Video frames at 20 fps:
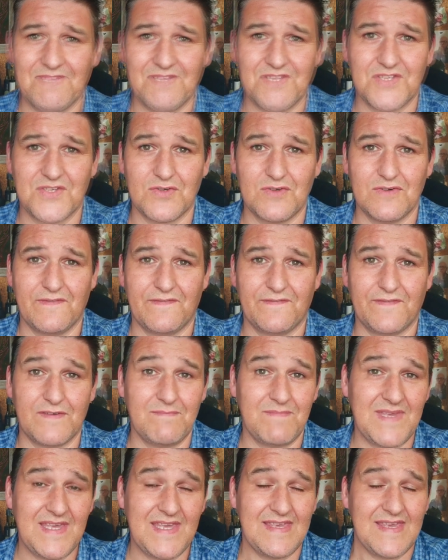So for
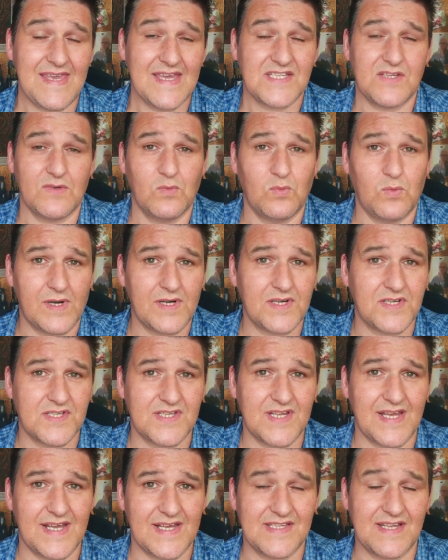me, yes, it
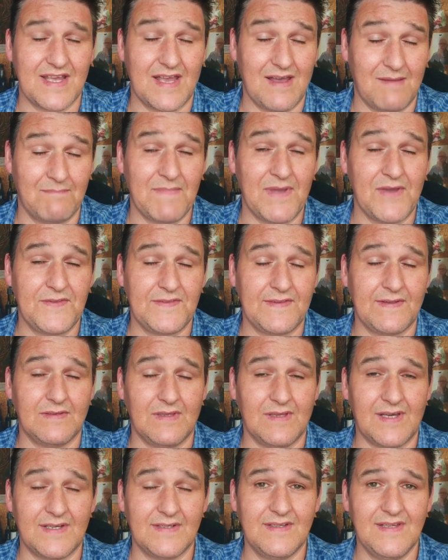works as a mouth to
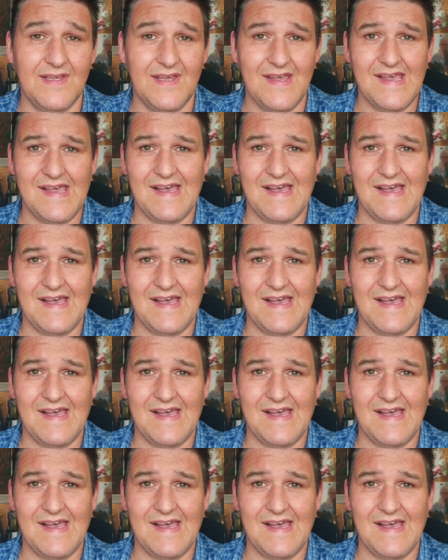lung.